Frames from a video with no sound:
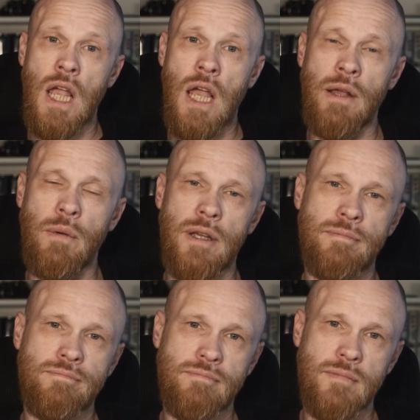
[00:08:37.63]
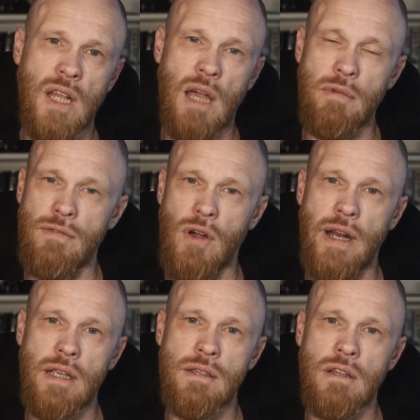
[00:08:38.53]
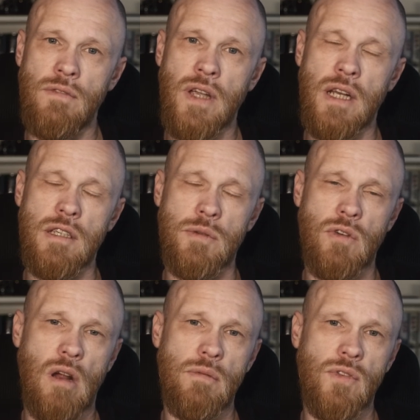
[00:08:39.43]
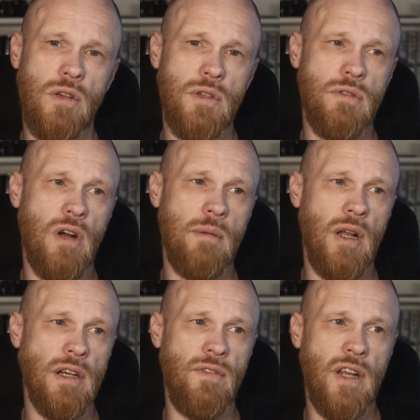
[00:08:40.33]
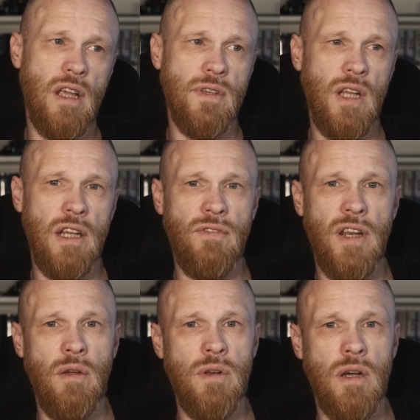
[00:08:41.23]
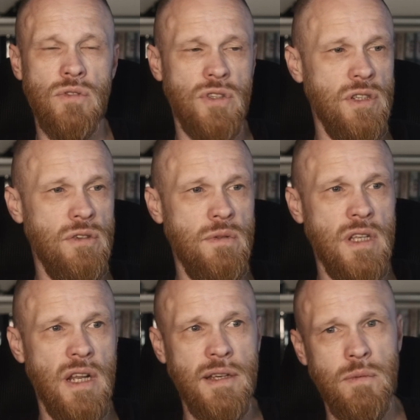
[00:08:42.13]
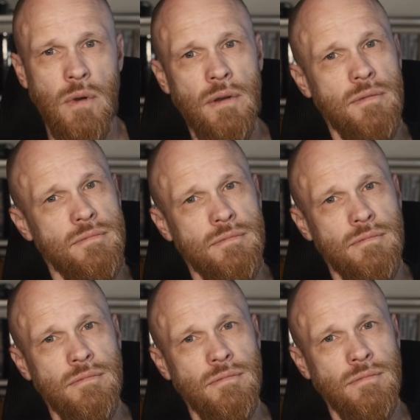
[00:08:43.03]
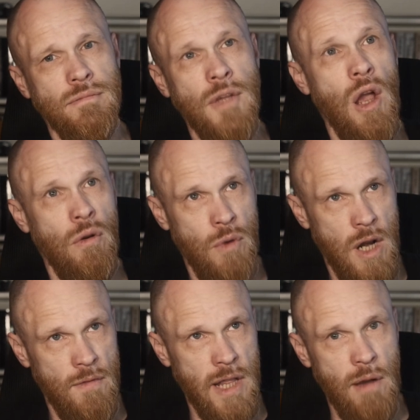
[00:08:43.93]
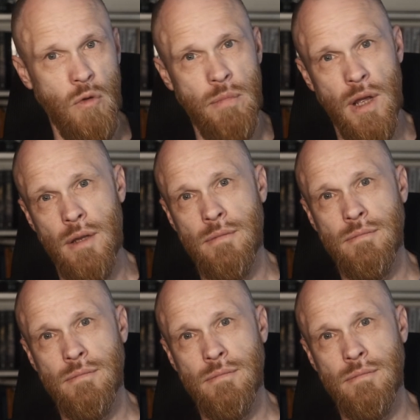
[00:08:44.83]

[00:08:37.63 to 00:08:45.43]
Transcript: Anyway, happy Fridays. Don't forget to subscribe if you're not subscribed. Like the video if you like the video, and I'll see you in the next one. Whenever that will be.